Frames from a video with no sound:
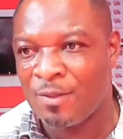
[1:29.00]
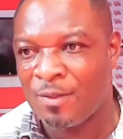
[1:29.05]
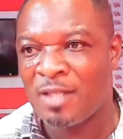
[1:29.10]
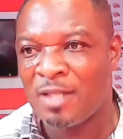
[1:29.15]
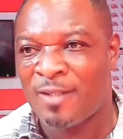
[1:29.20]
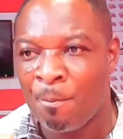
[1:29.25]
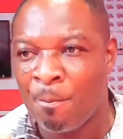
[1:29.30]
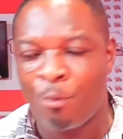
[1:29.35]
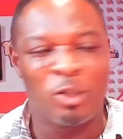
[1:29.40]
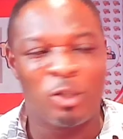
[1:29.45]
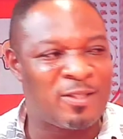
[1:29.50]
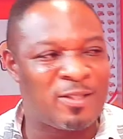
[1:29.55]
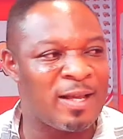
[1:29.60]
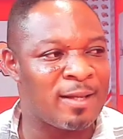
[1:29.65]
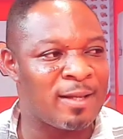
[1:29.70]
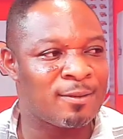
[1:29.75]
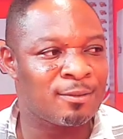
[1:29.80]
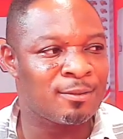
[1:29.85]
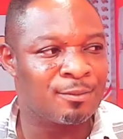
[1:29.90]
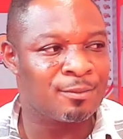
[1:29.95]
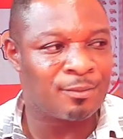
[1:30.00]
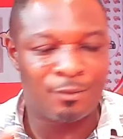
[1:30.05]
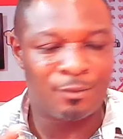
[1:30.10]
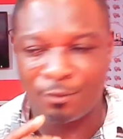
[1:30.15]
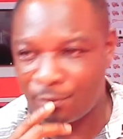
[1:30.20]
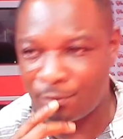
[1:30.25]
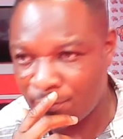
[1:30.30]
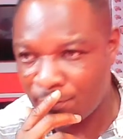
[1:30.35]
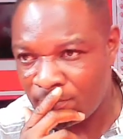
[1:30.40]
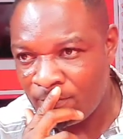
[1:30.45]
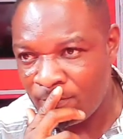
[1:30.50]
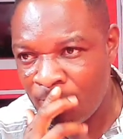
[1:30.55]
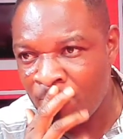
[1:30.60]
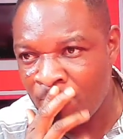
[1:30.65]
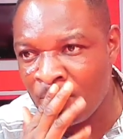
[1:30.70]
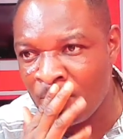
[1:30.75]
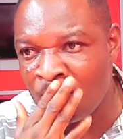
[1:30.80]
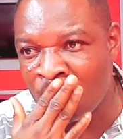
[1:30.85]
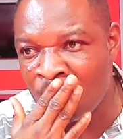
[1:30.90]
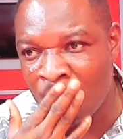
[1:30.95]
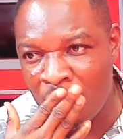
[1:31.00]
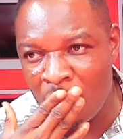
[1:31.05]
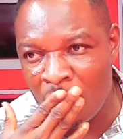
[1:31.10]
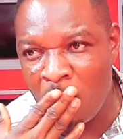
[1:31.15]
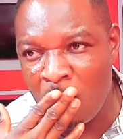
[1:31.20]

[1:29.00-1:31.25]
se put story pigi di buy him